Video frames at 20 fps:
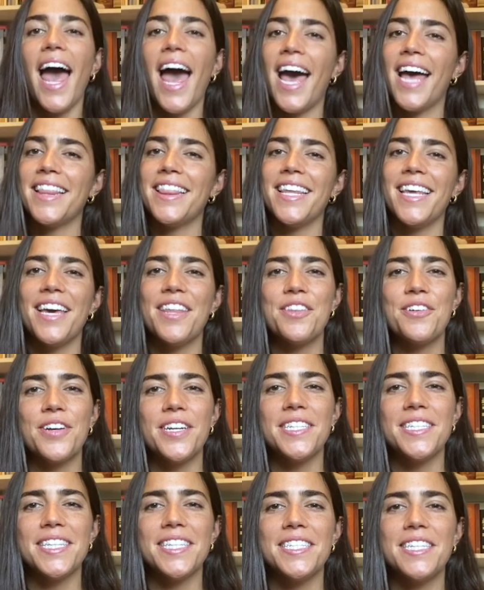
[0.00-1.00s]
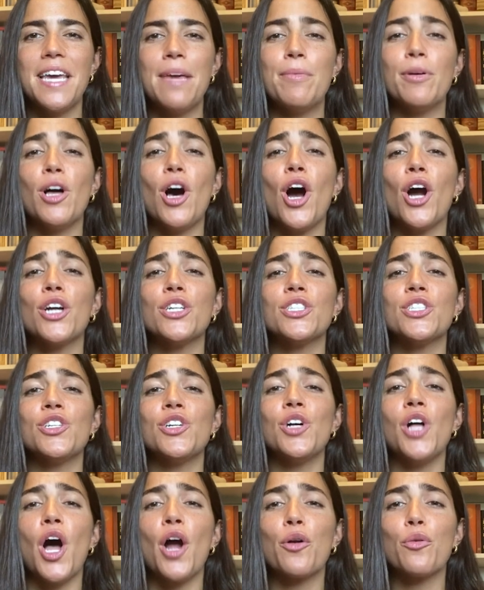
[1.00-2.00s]
At the other end of the table,
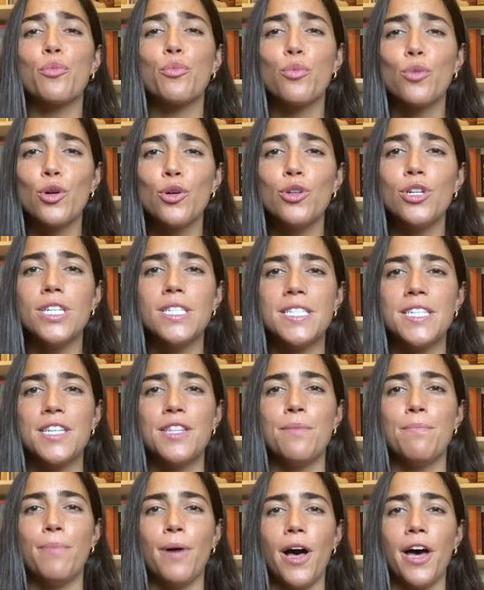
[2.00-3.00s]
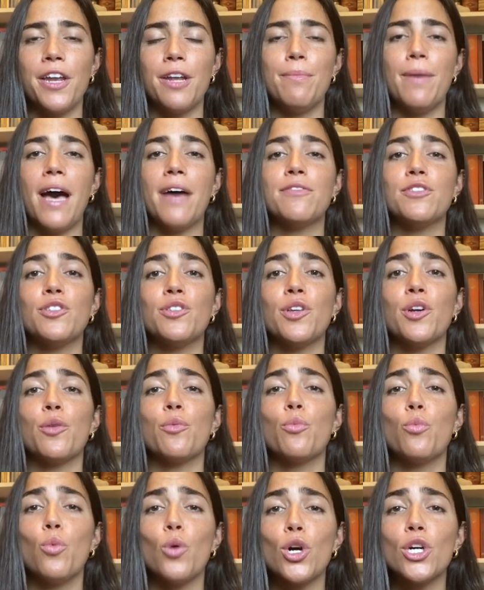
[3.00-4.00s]
Arsenal are rooted to the bottom after their
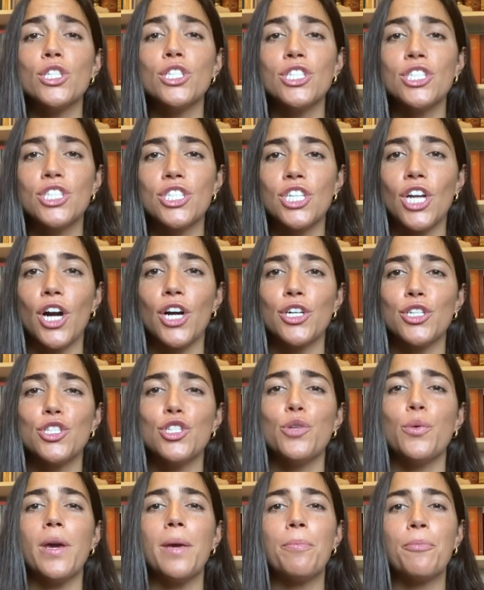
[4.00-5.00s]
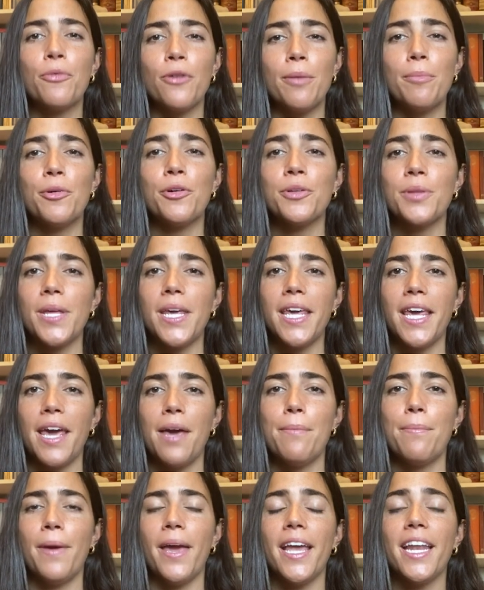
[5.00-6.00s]
worst start to a Premier League
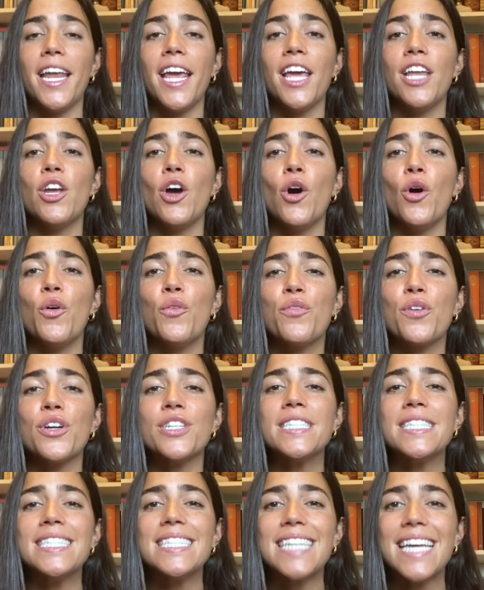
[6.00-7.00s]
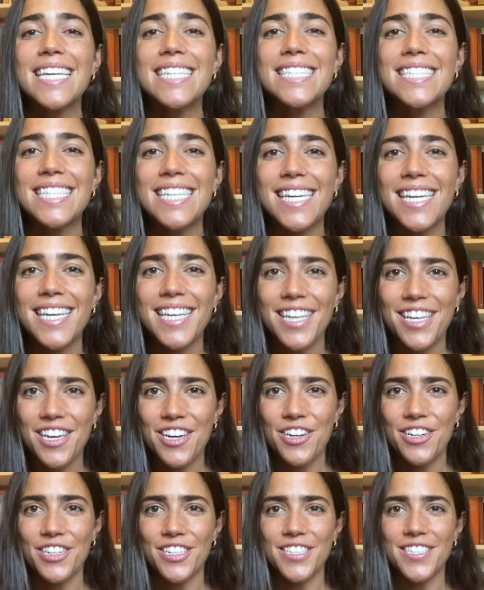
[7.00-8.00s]
campaign in over 60
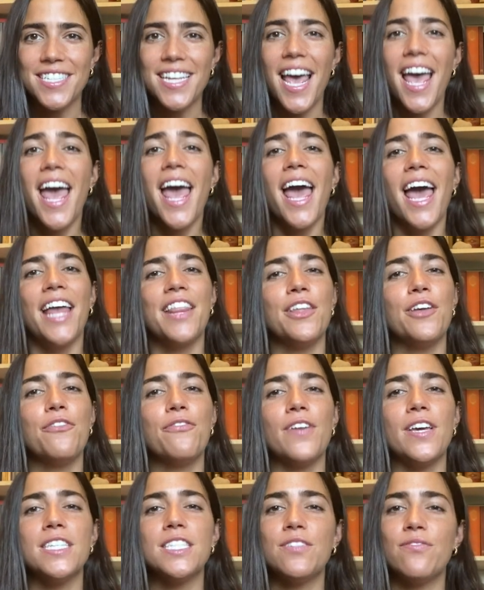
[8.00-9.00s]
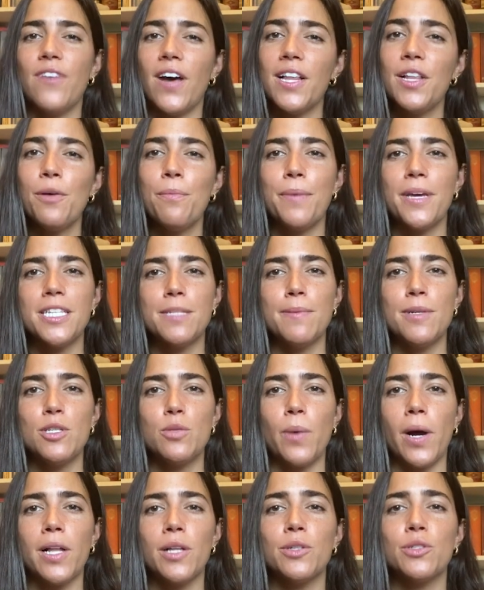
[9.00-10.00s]
years, and they'll face fellow basement
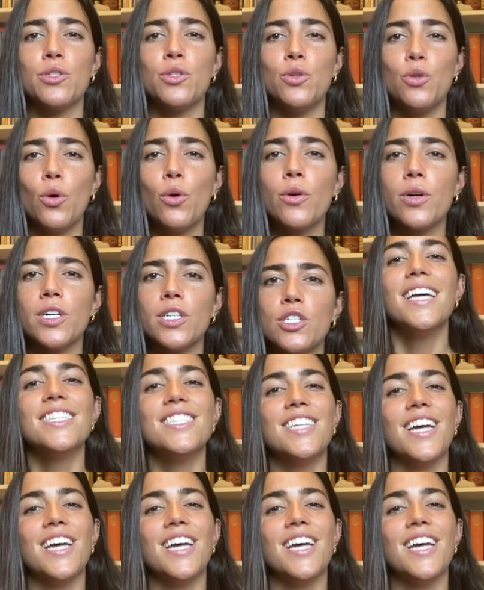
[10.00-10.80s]
dwellers Norwich.